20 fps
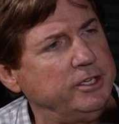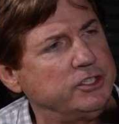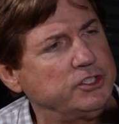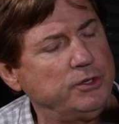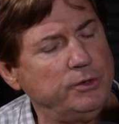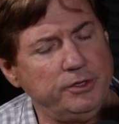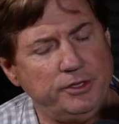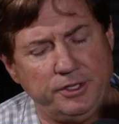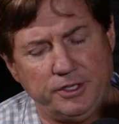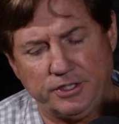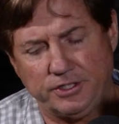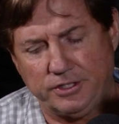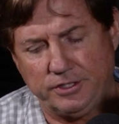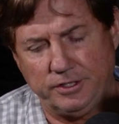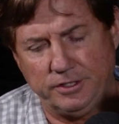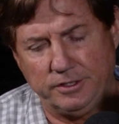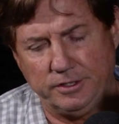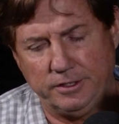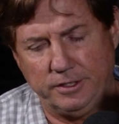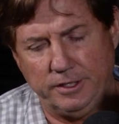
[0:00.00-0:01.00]
and sort of
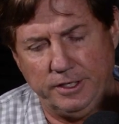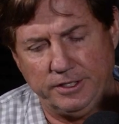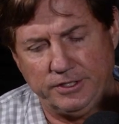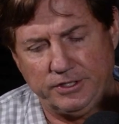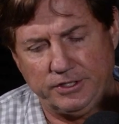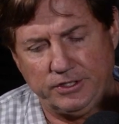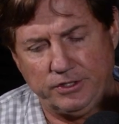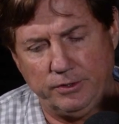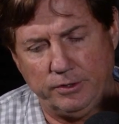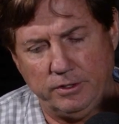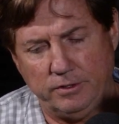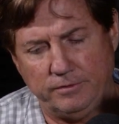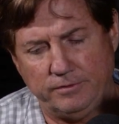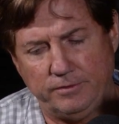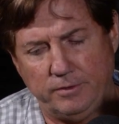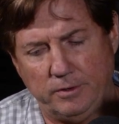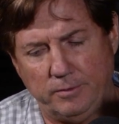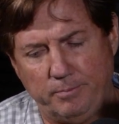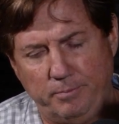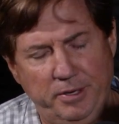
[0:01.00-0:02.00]
this sort
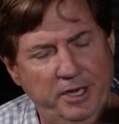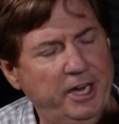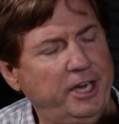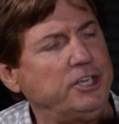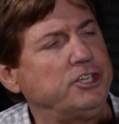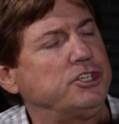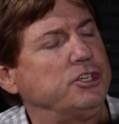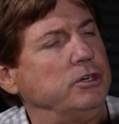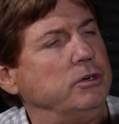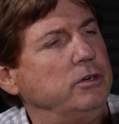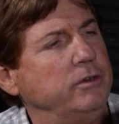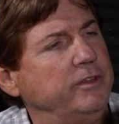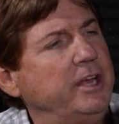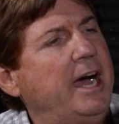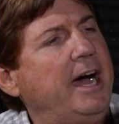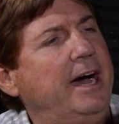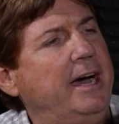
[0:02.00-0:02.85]
of picture of the